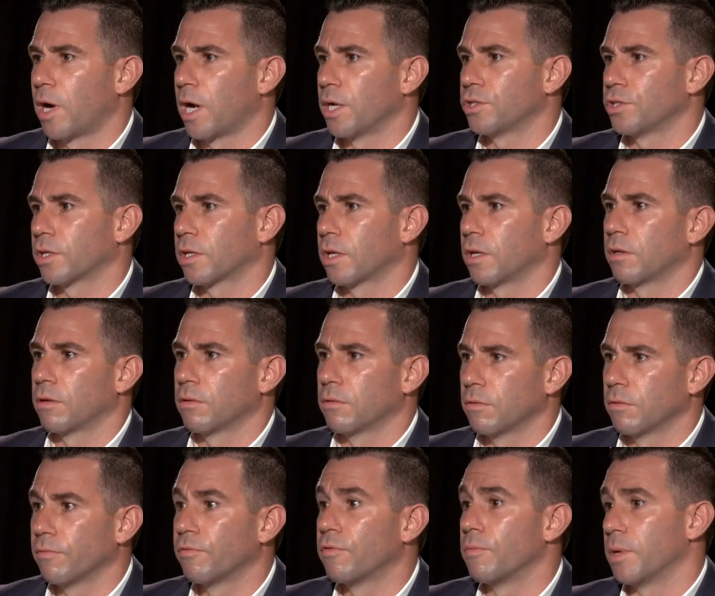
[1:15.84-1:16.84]
project, I
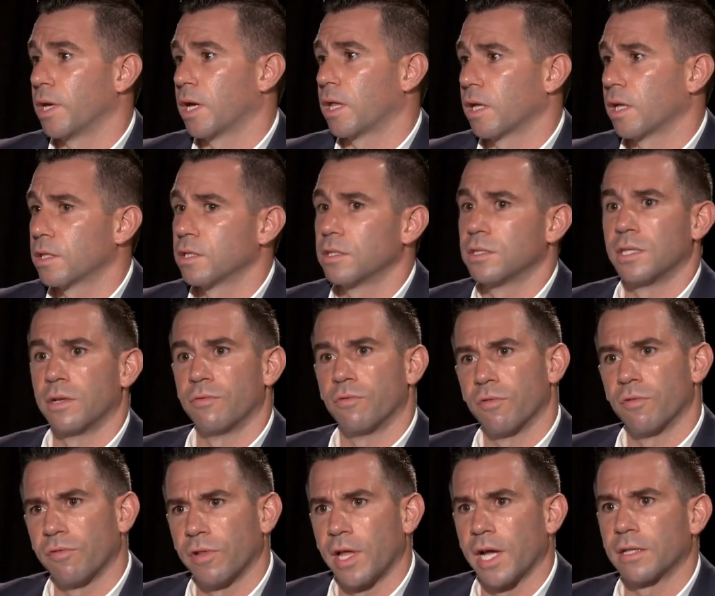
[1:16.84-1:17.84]
know for me, I like to sit and
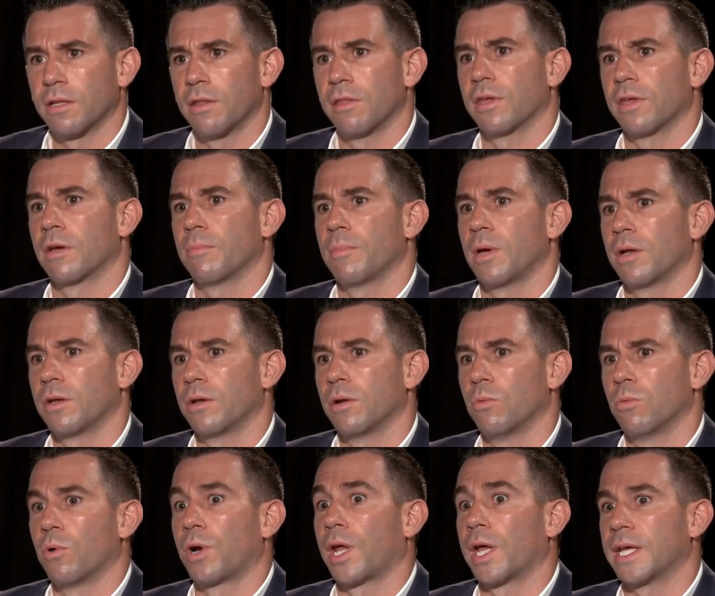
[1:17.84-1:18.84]
reflect and think about, you
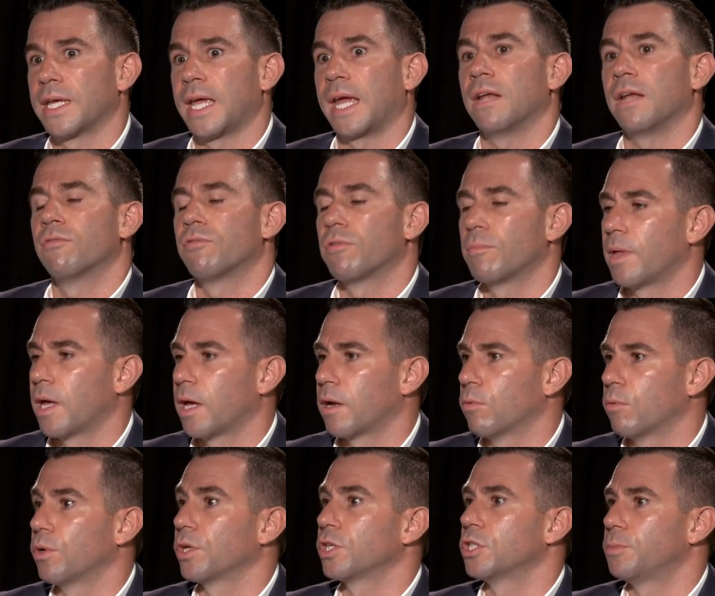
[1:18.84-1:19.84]
know, what I gained from
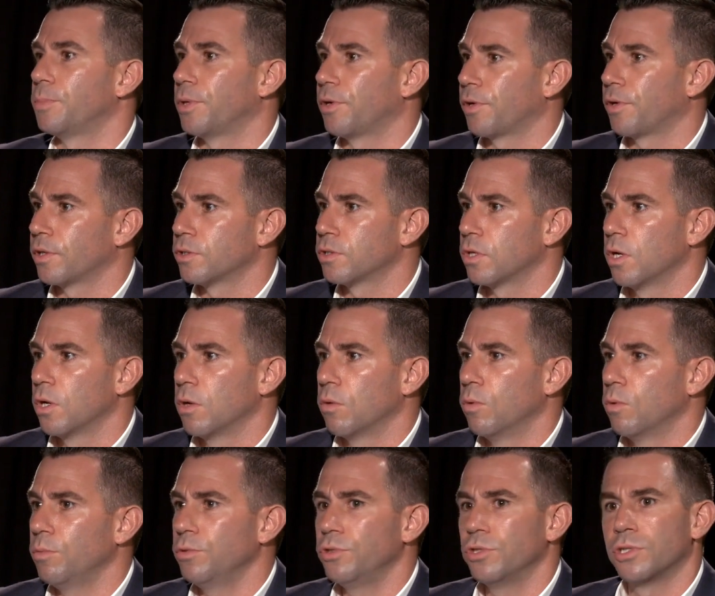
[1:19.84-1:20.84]
that or what experience.
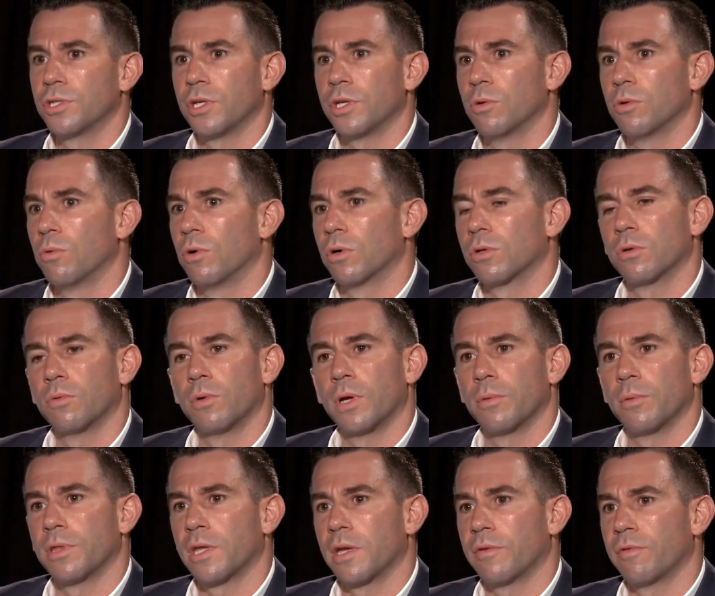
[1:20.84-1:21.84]
What would you say you walked
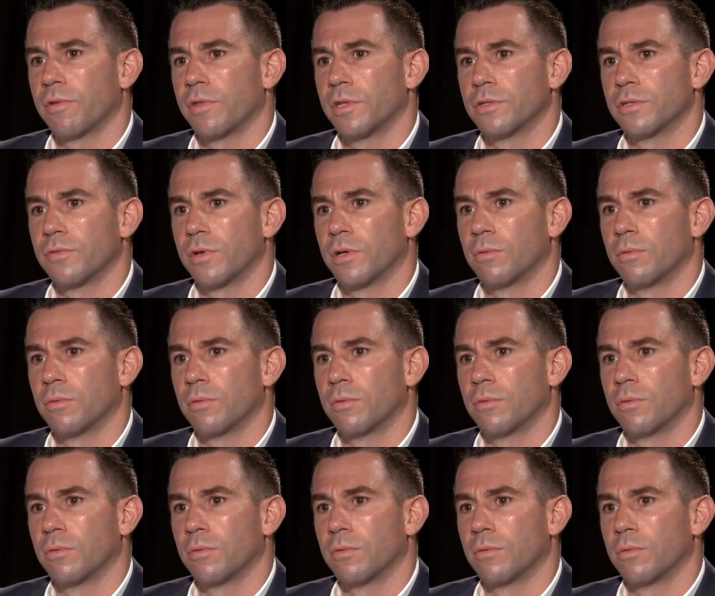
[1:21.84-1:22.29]
away with after this